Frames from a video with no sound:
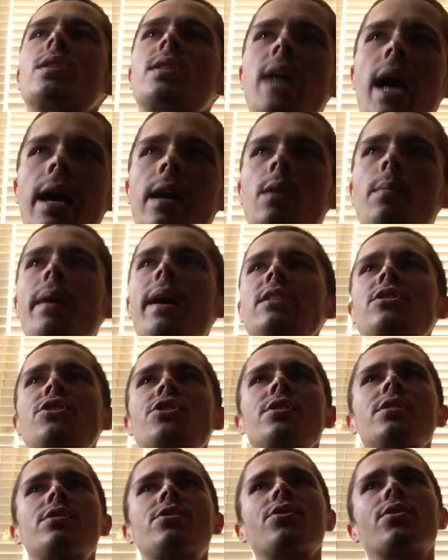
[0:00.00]
title
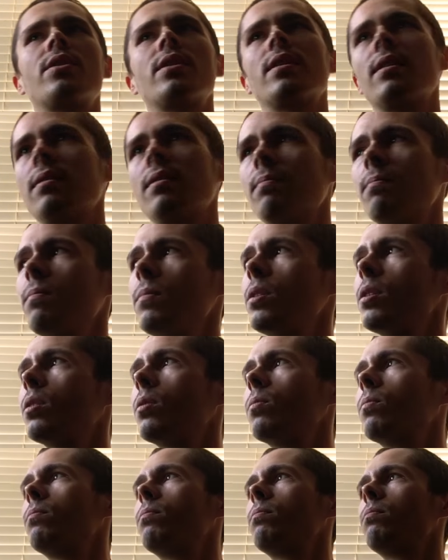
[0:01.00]
matches. They're getting,
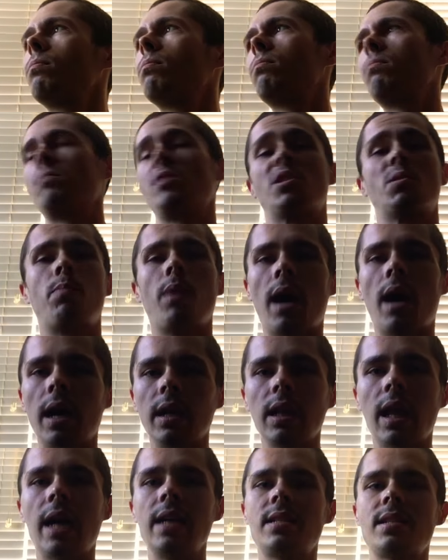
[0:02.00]

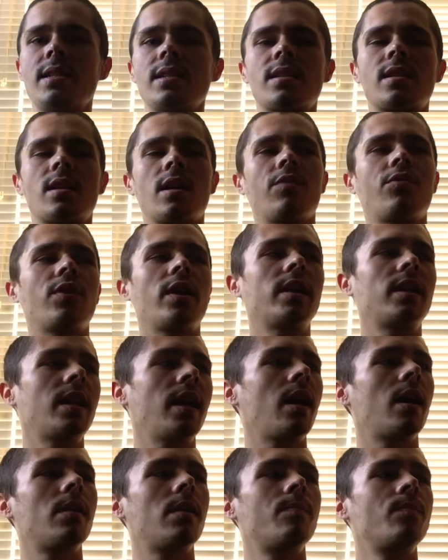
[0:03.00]
spotlights and stuff like
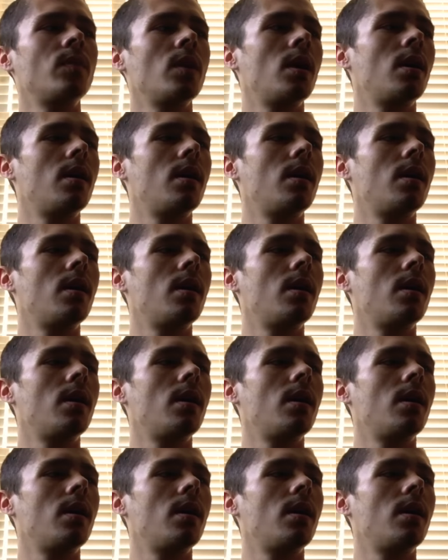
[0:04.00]
that.